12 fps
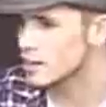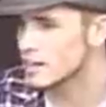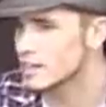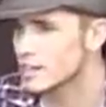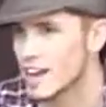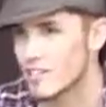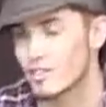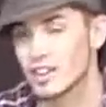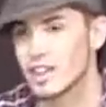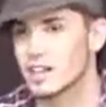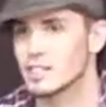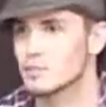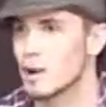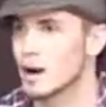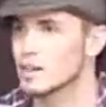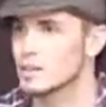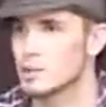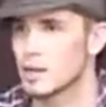Everything
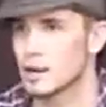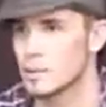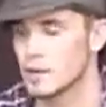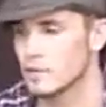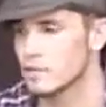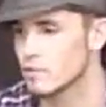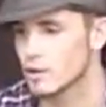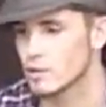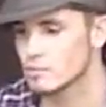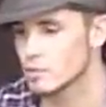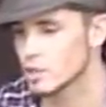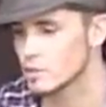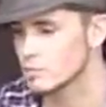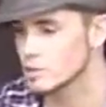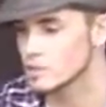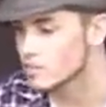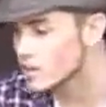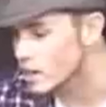inspires me. I mean, from good
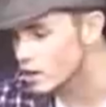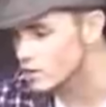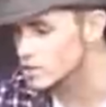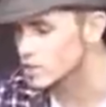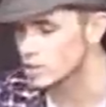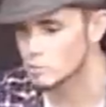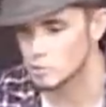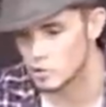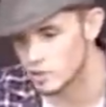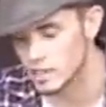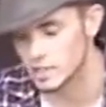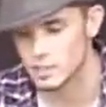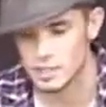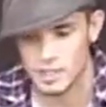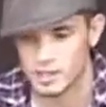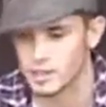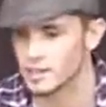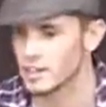music videos to good movies
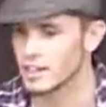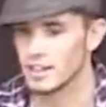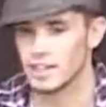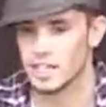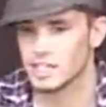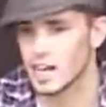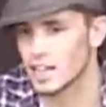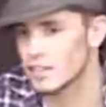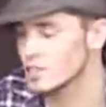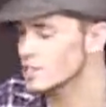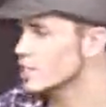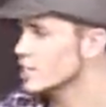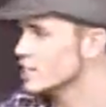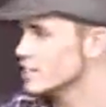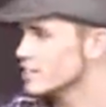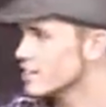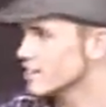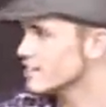to
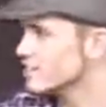television to dance.